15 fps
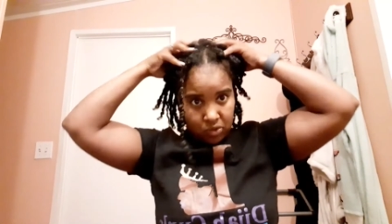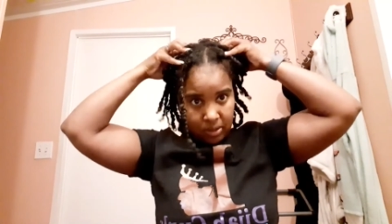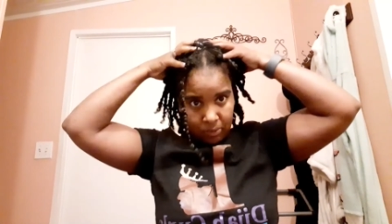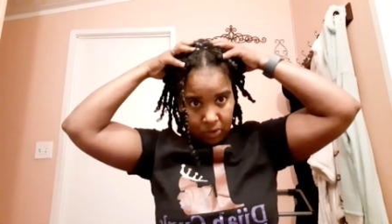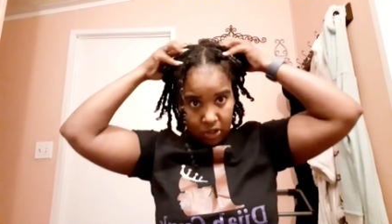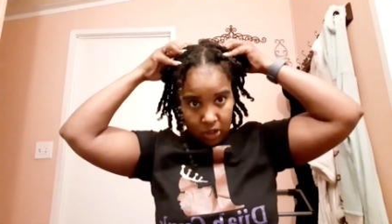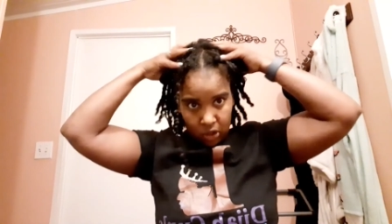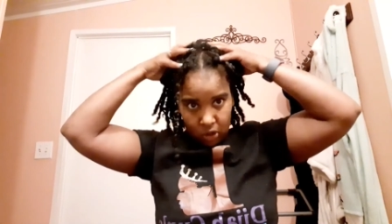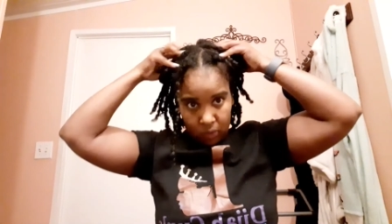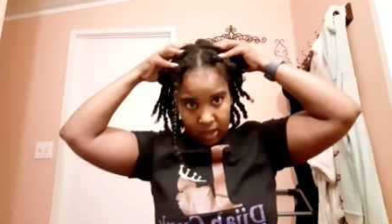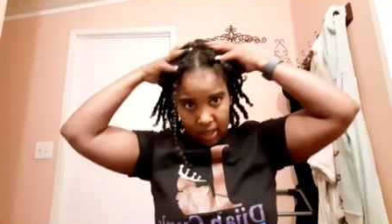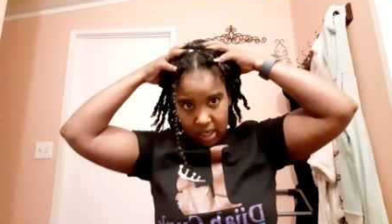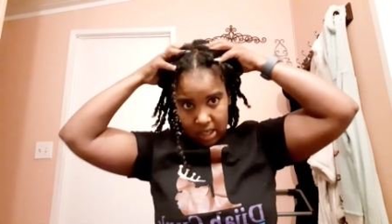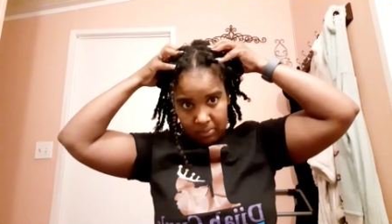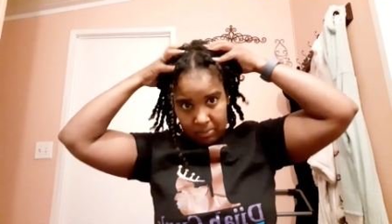I'm gonna go
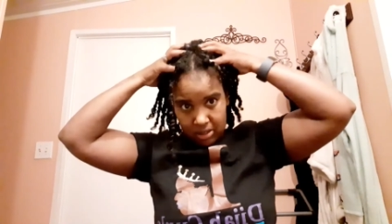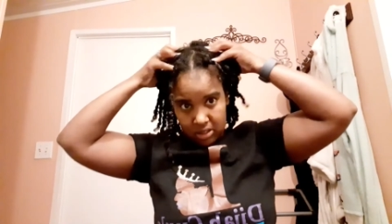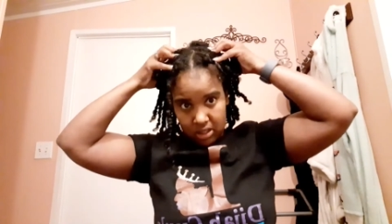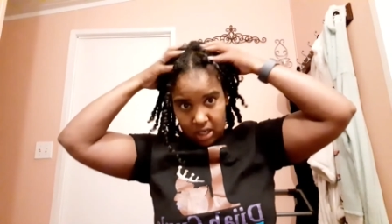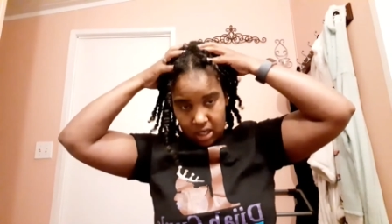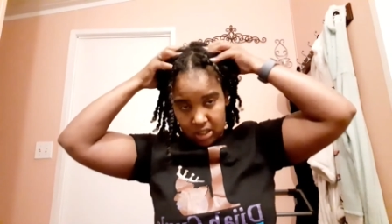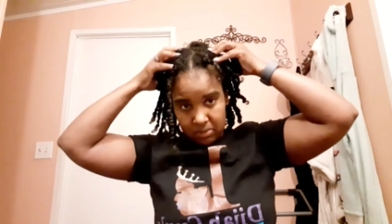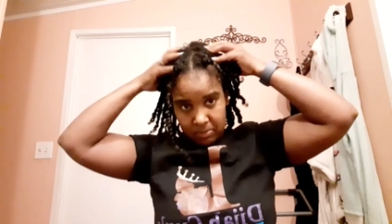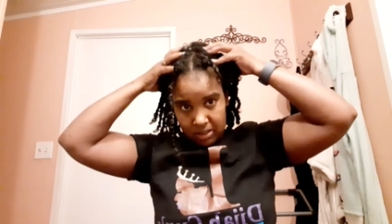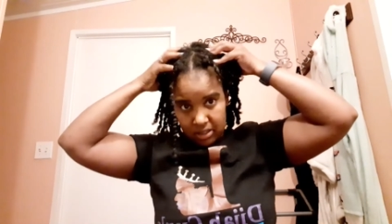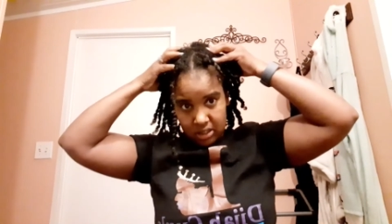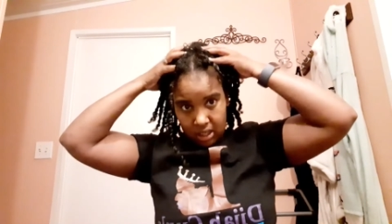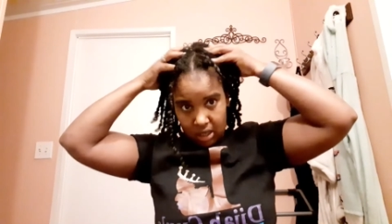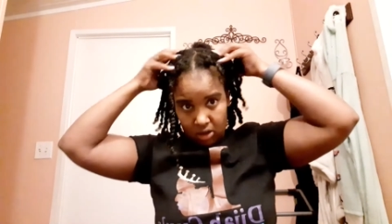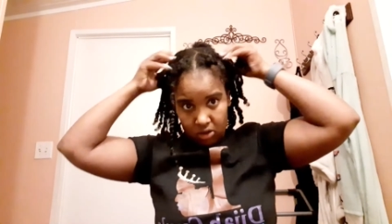ahead and massage my
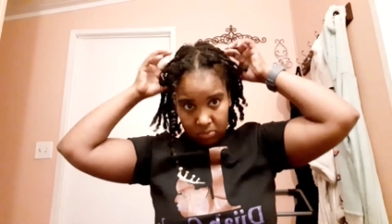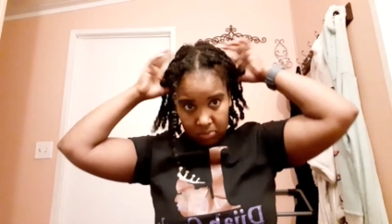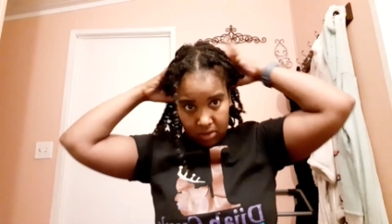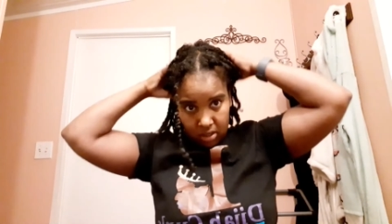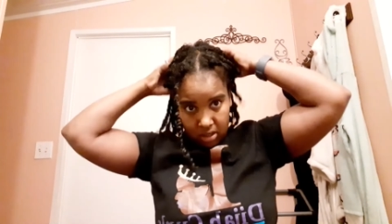scalp.